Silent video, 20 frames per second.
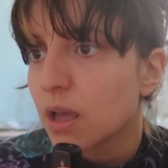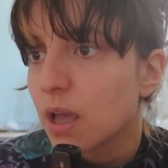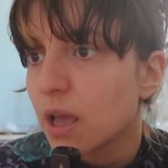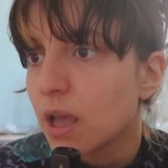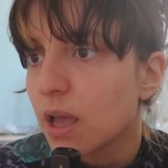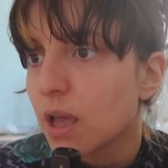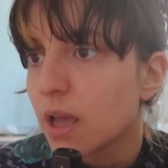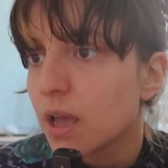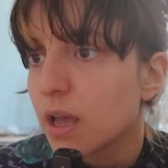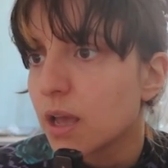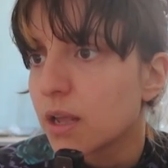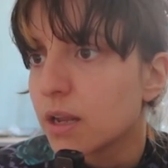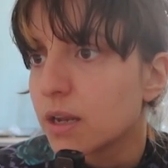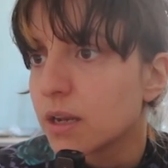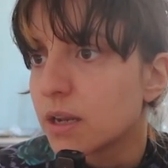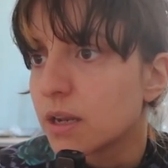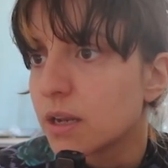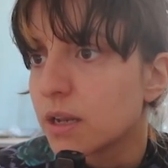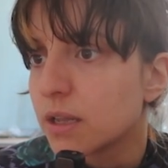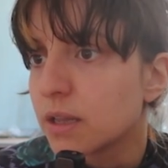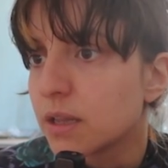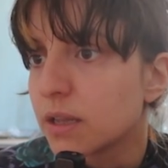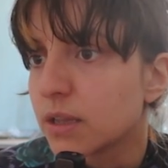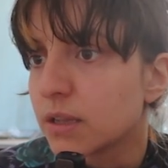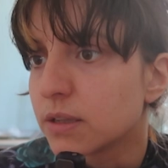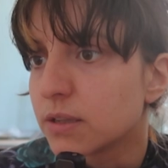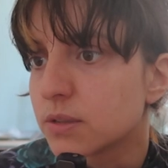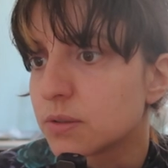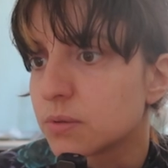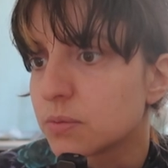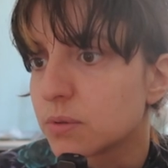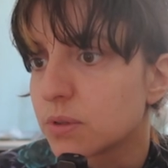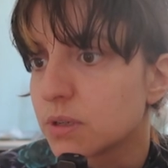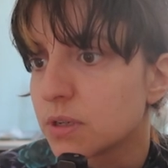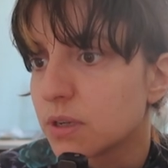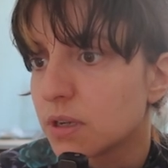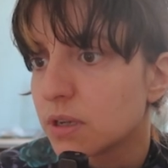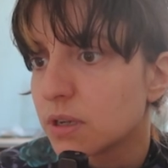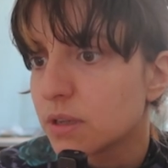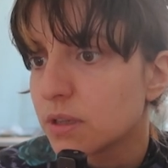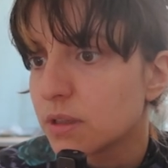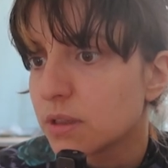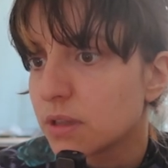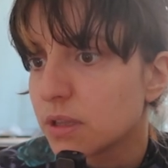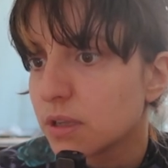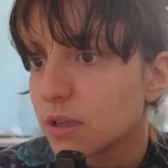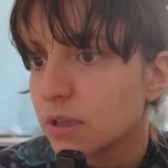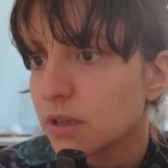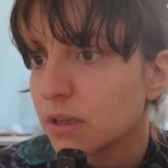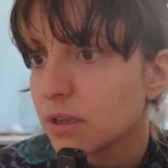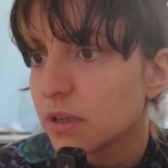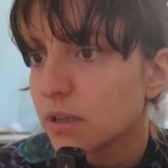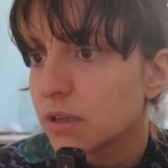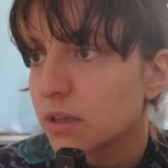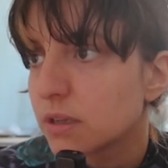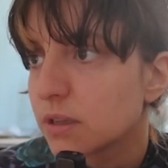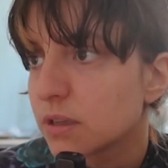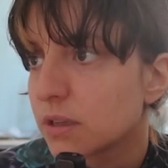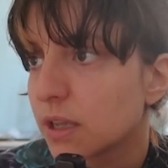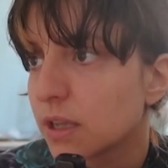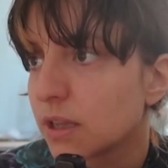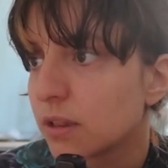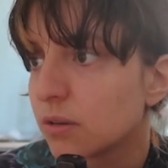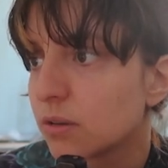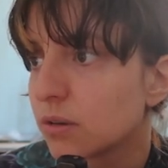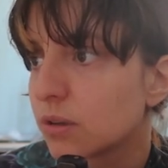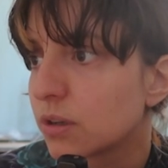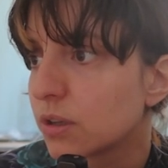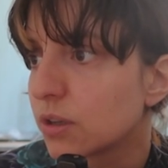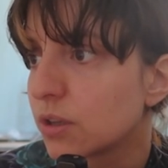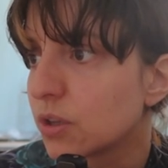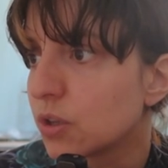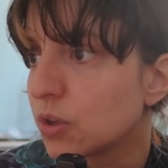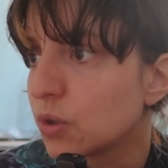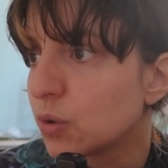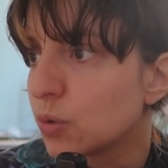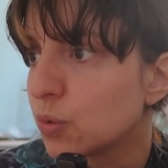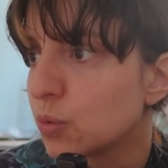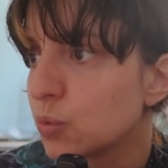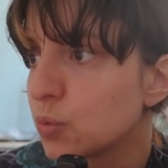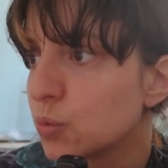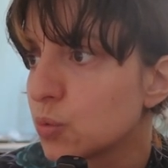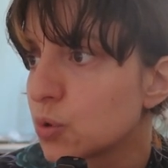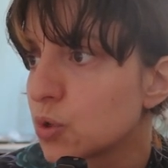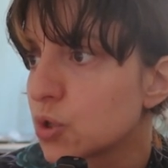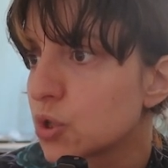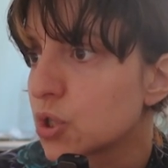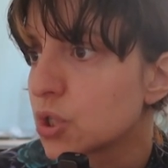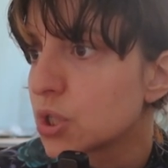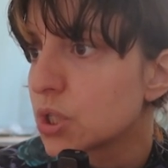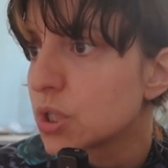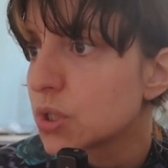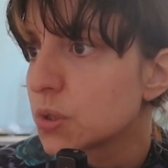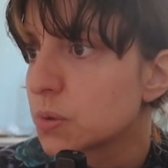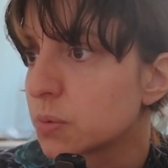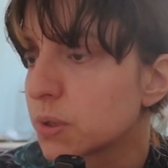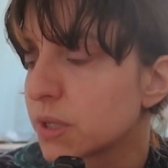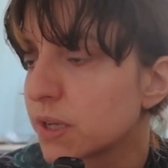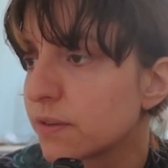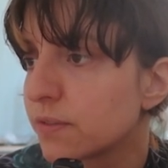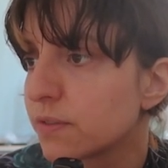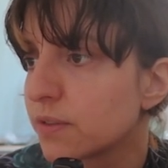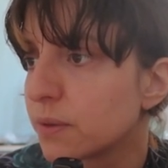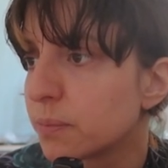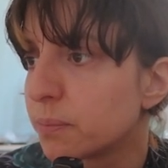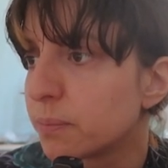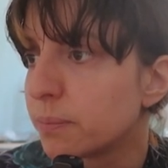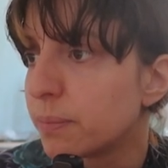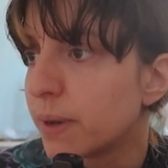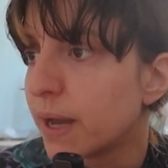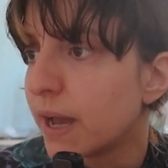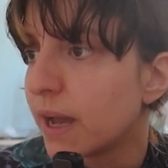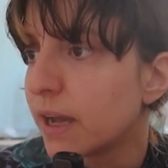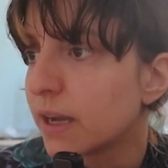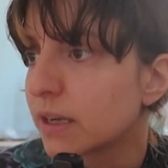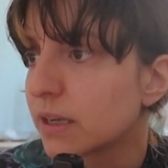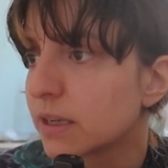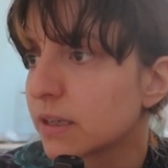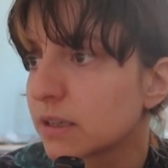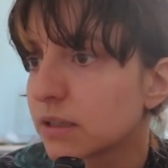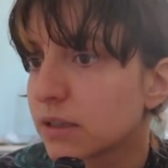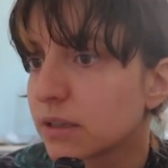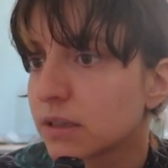and this one, I think. They look cute. We have the back,